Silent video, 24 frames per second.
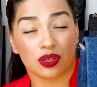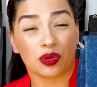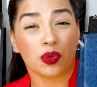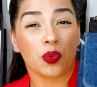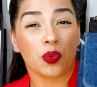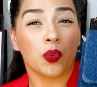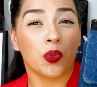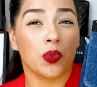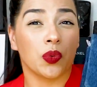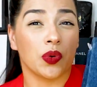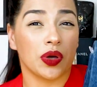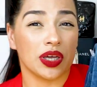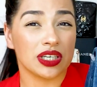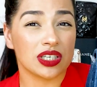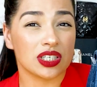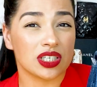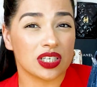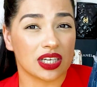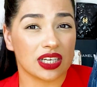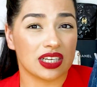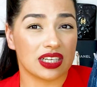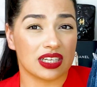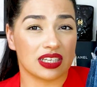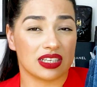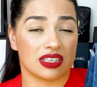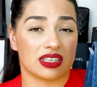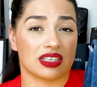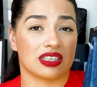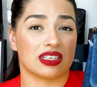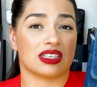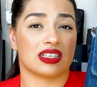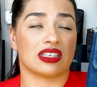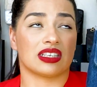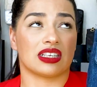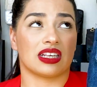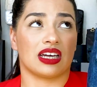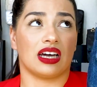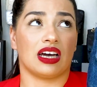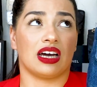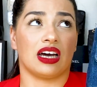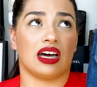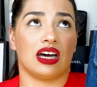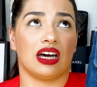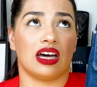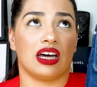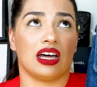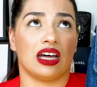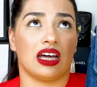which is
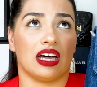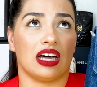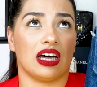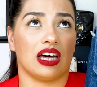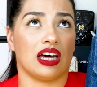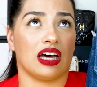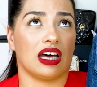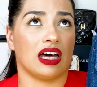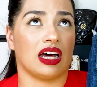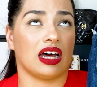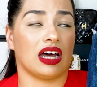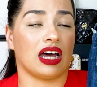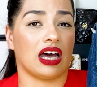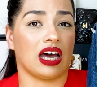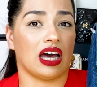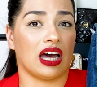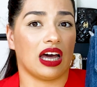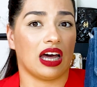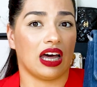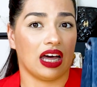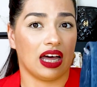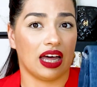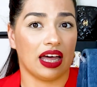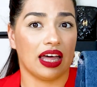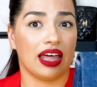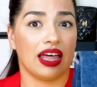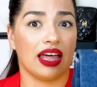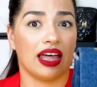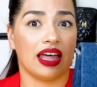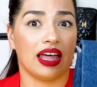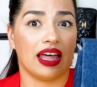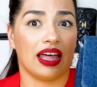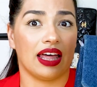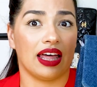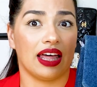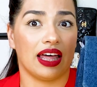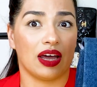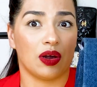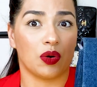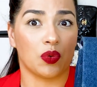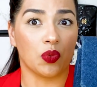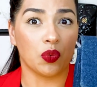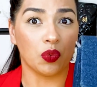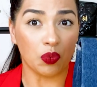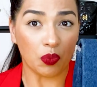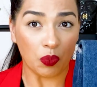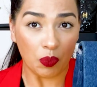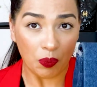a
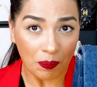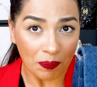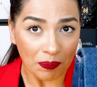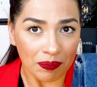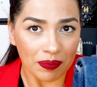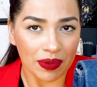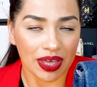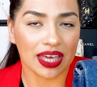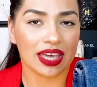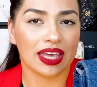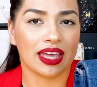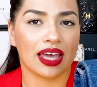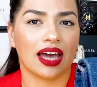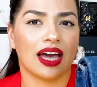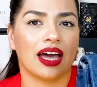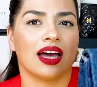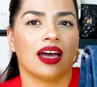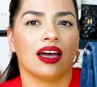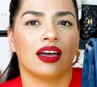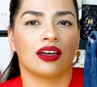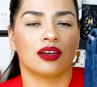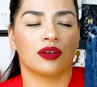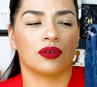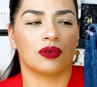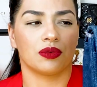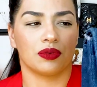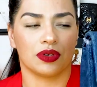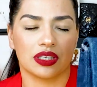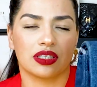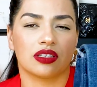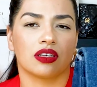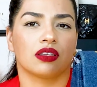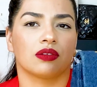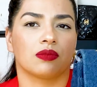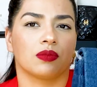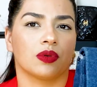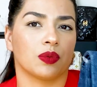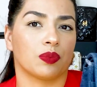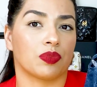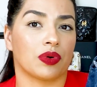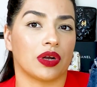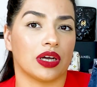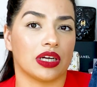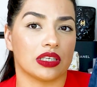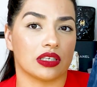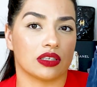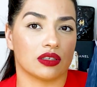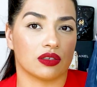mega reasonable
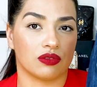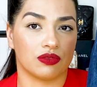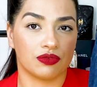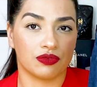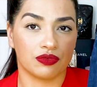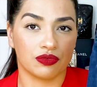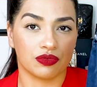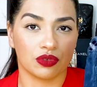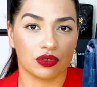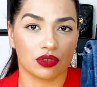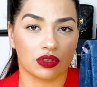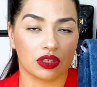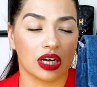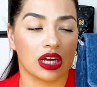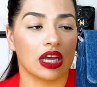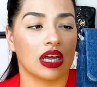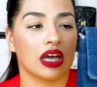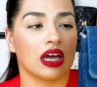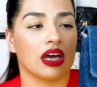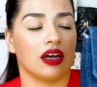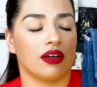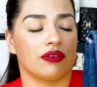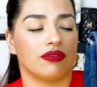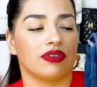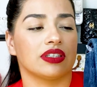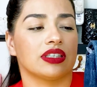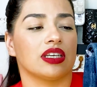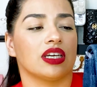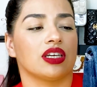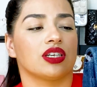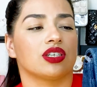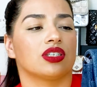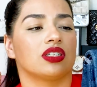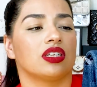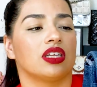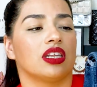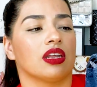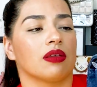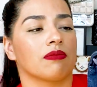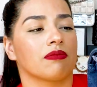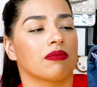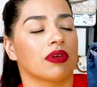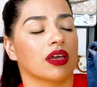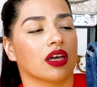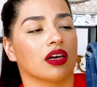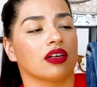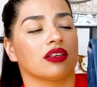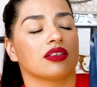price for a vintage denim,
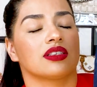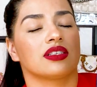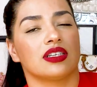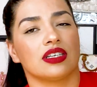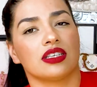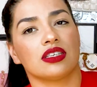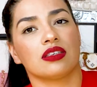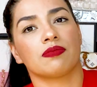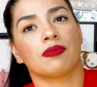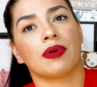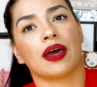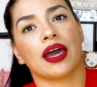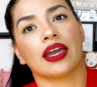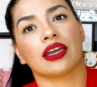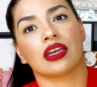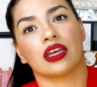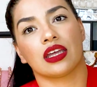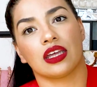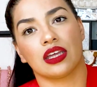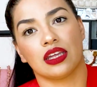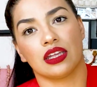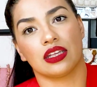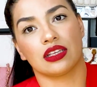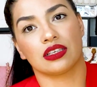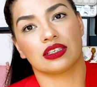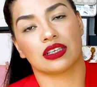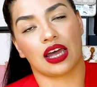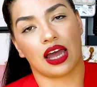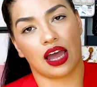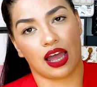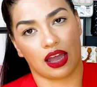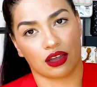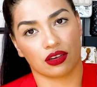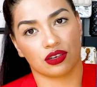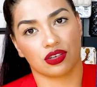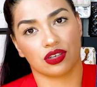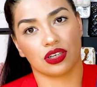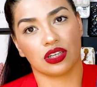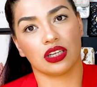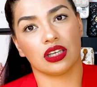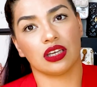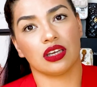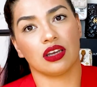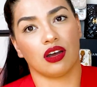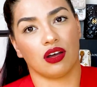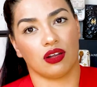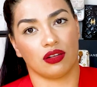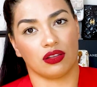because this bag is actually
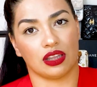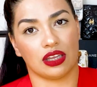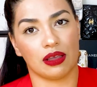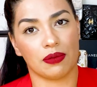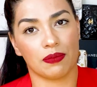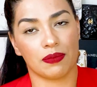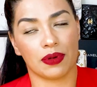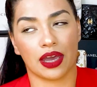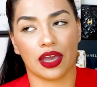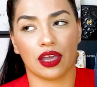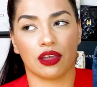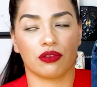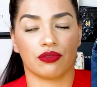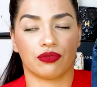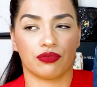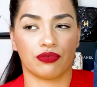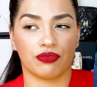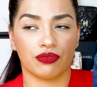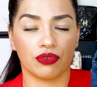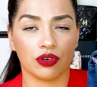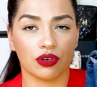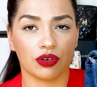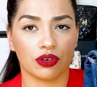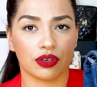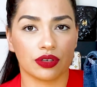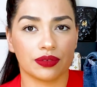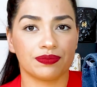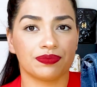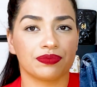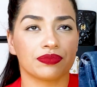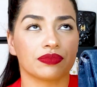on eBay for